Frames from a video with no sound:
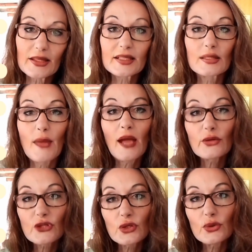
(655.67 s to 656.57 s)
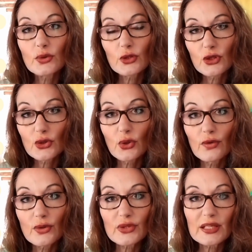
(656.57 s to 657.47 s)
there's some how-to
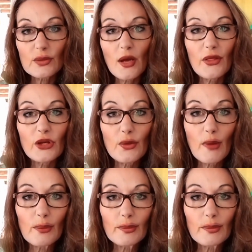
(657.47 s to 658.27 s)
tutorials as well that you might